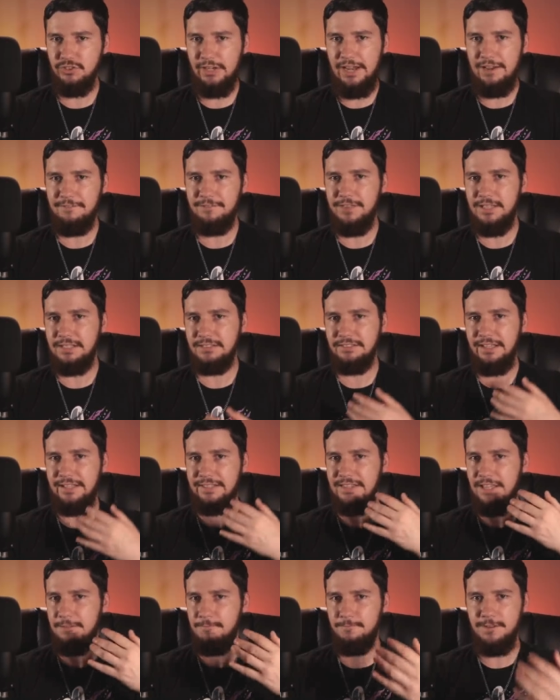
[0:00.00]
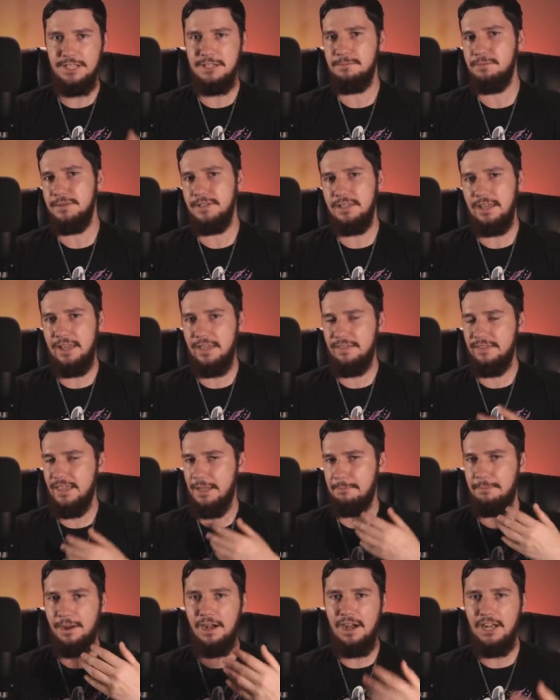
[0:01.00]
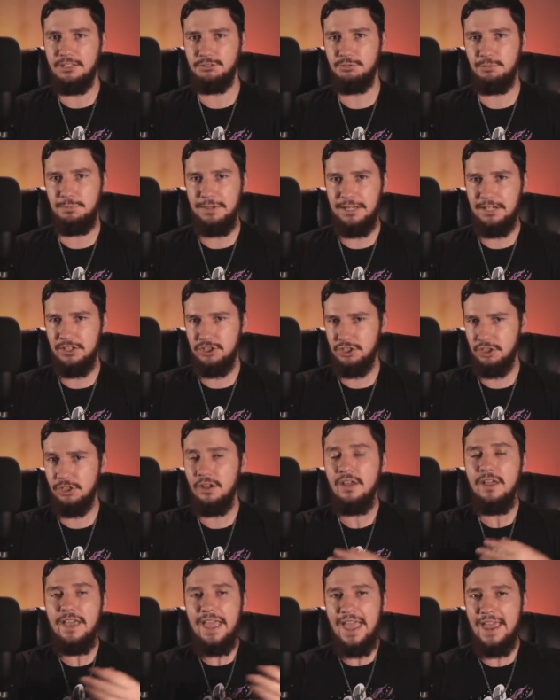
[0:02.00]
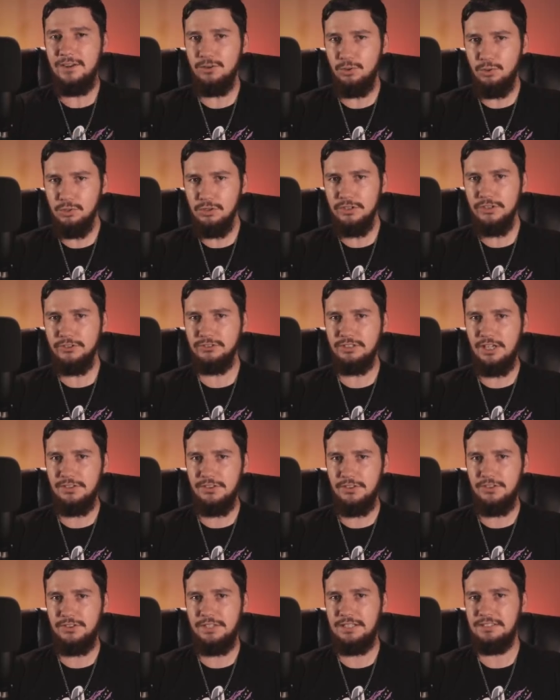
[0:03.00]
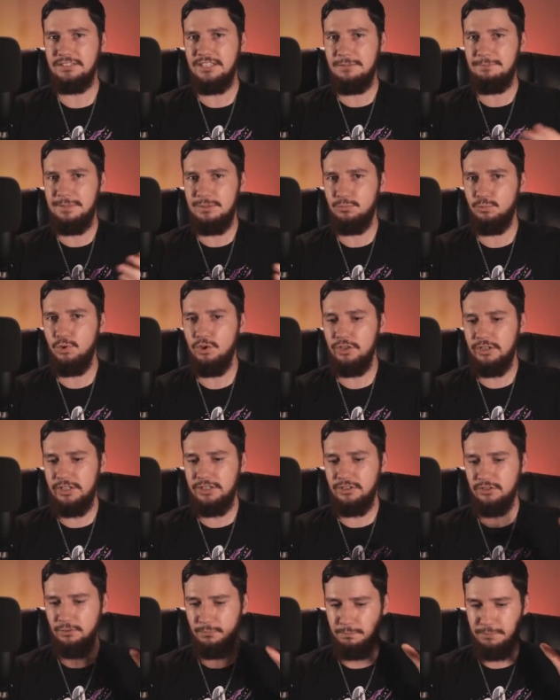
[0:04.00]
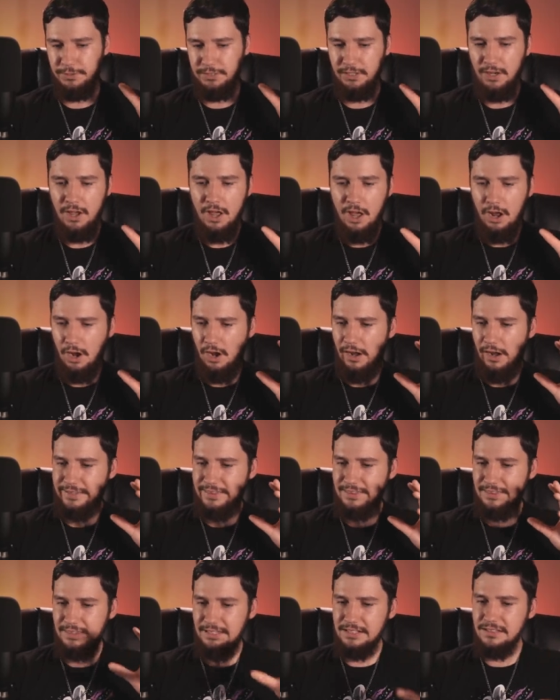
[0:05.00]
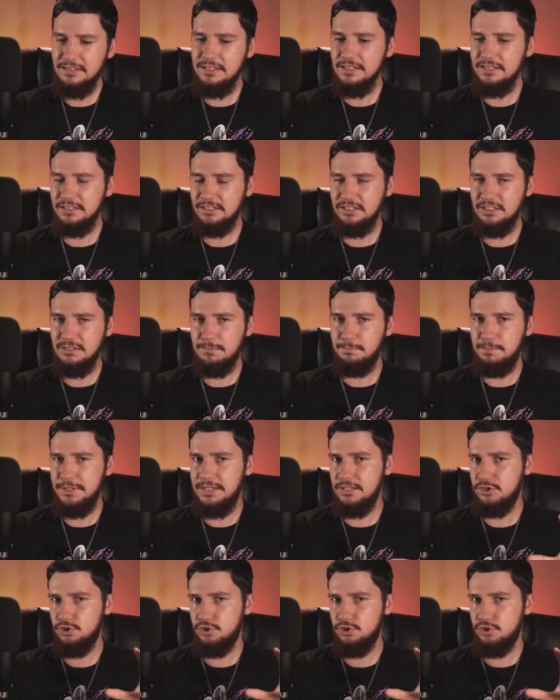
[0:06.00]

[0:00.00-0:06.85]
You have things like their VPN, their password manager, and all of those other things they've been working on, but I think that it's going to be